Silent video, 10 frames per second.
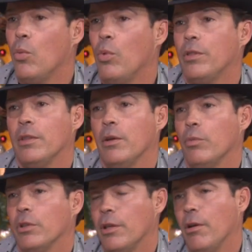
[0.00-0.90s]
What, they,
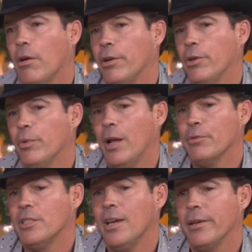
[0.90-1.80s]
what they are. You know, when I
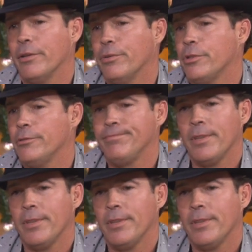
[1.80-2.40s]
was diagnosed,